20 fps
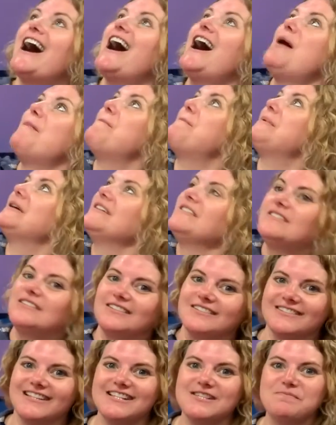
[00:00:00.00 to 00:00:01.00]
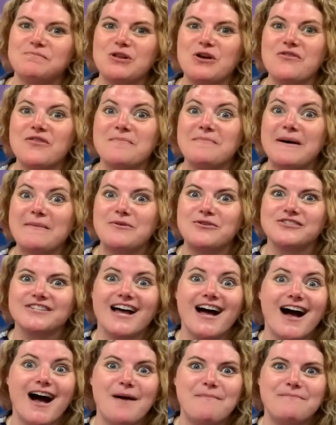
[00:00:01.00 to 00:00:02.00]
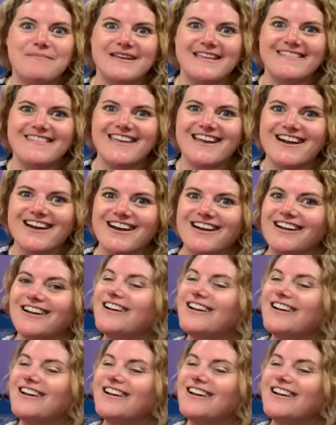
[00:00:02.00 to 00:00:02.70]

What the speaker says: up. Let's blow the bubbles up in the air.